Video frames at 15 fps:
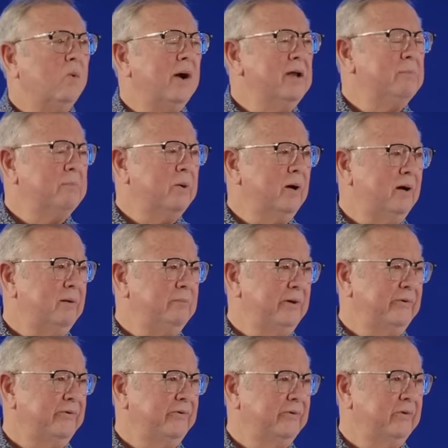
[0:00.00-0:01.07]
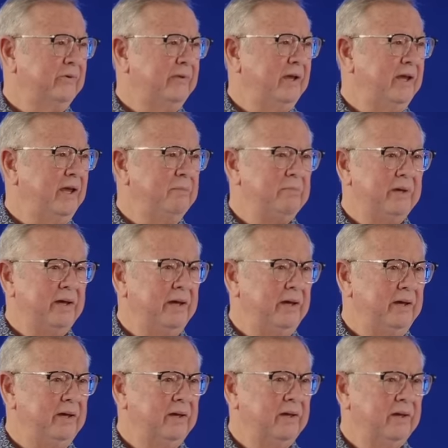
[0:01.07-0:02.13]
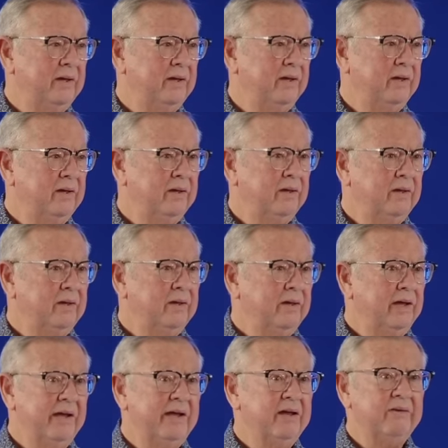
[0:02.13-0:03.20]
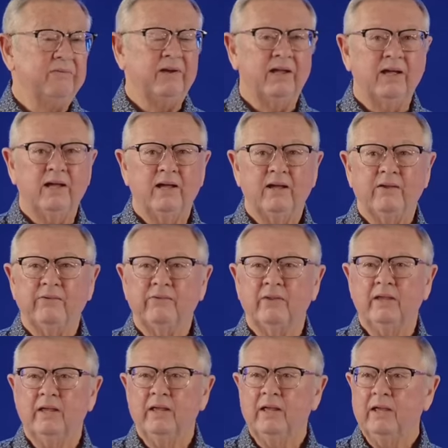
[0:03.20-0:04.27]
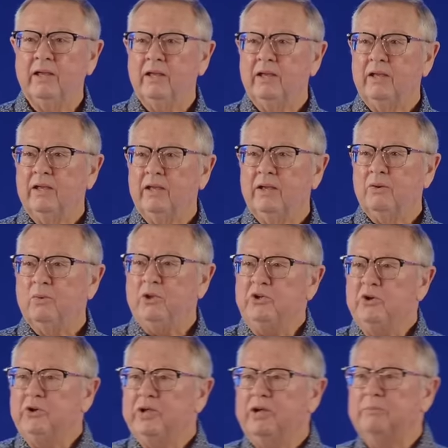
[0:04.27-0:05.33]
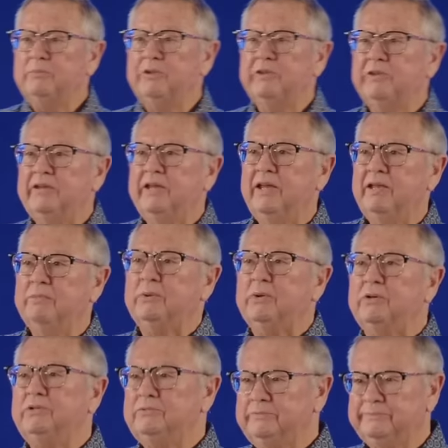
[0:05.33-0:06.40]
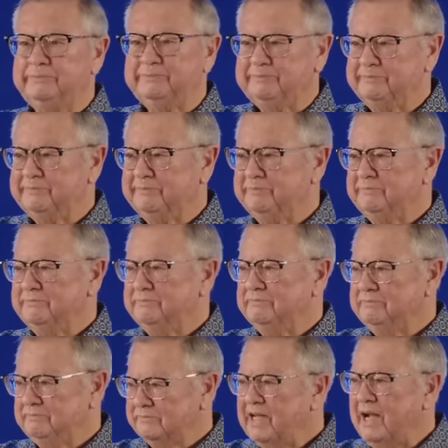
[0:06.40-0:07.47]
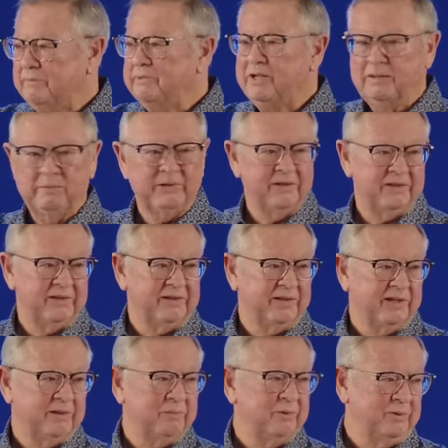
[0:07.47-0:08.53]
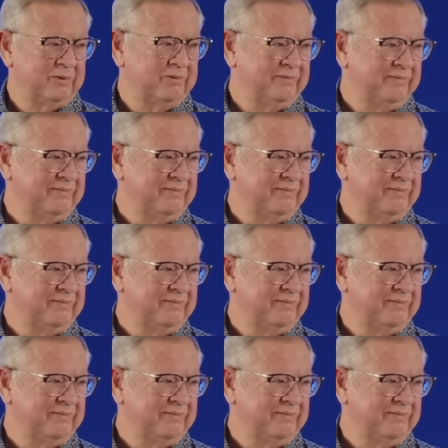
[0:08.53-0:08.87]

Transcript: What a promise that he made, and he never lies. When you come to the table, I'm coming to the table.